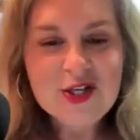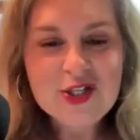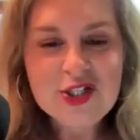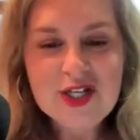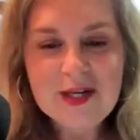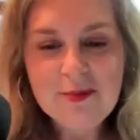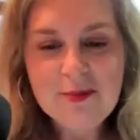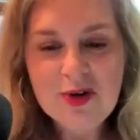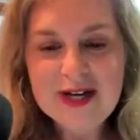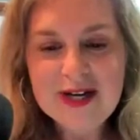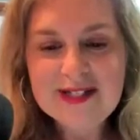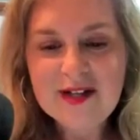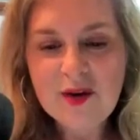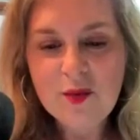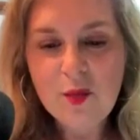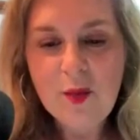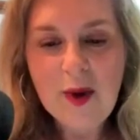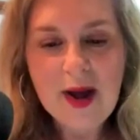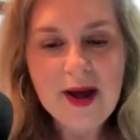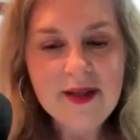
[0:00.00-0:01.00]
she brings
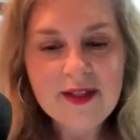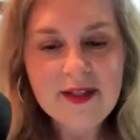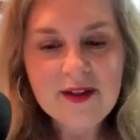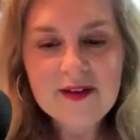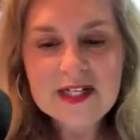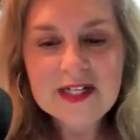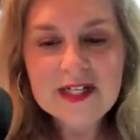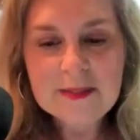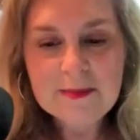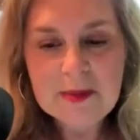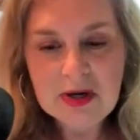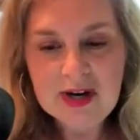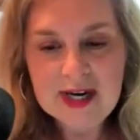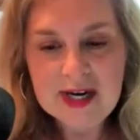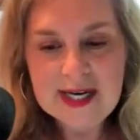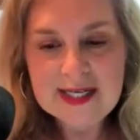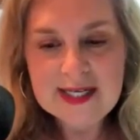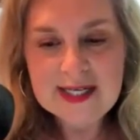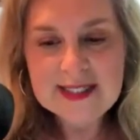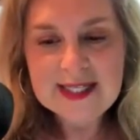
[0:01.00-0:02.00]
a wealth of
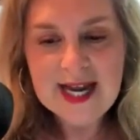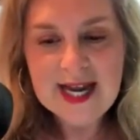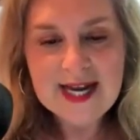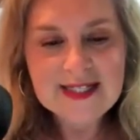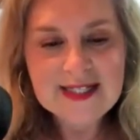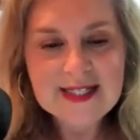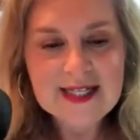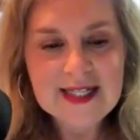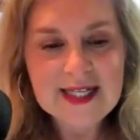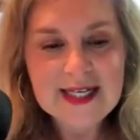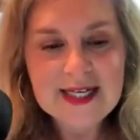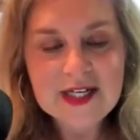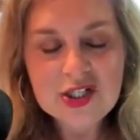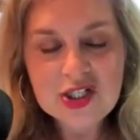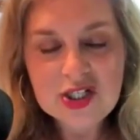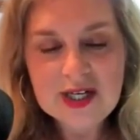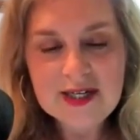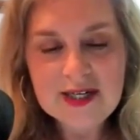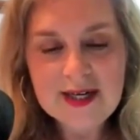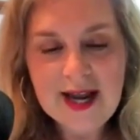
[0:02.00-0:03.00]
experience as a
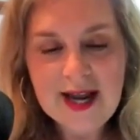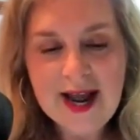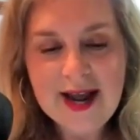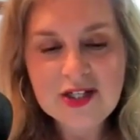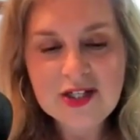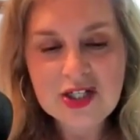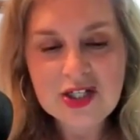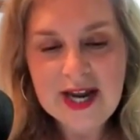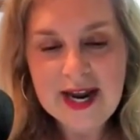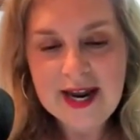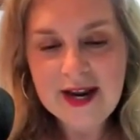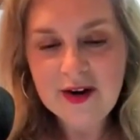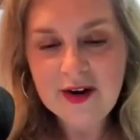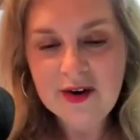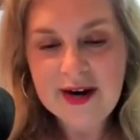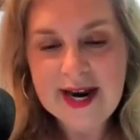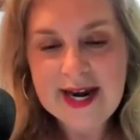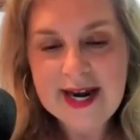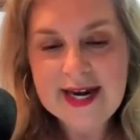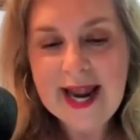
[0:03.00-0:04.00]
clinician,
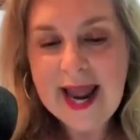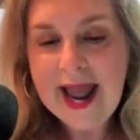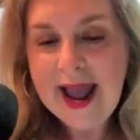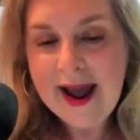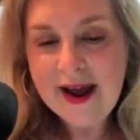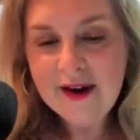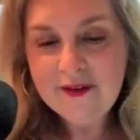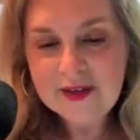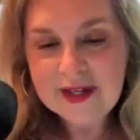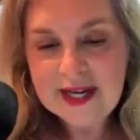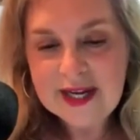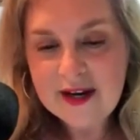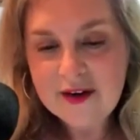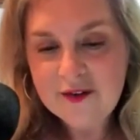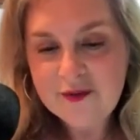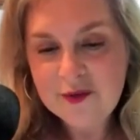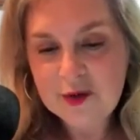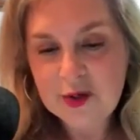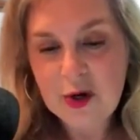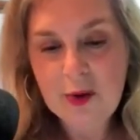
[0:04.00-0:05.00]
educator, and
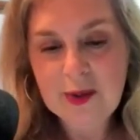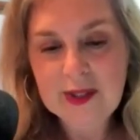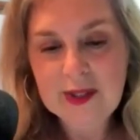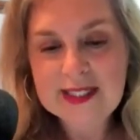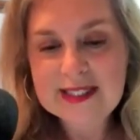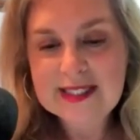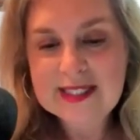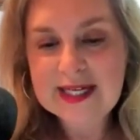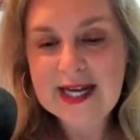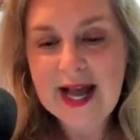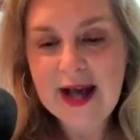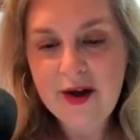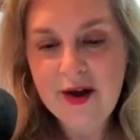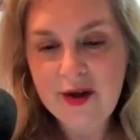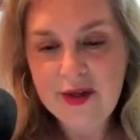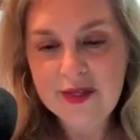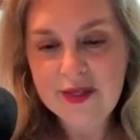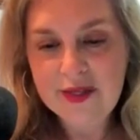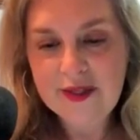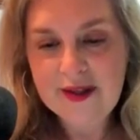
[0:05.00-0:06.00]
advocate for holistic
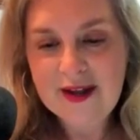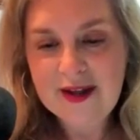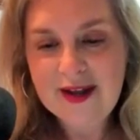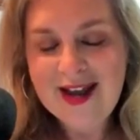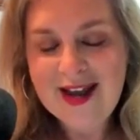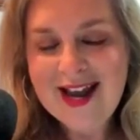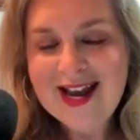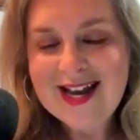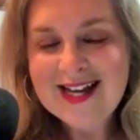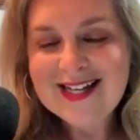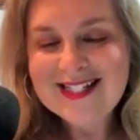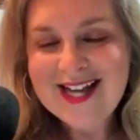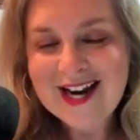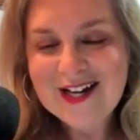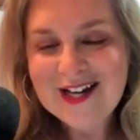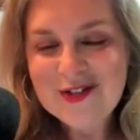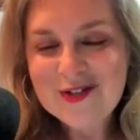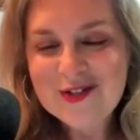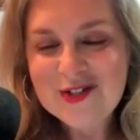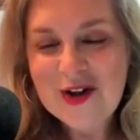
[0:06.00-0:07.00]
health.
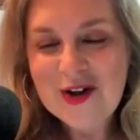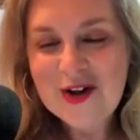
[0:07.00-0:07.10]
Dr.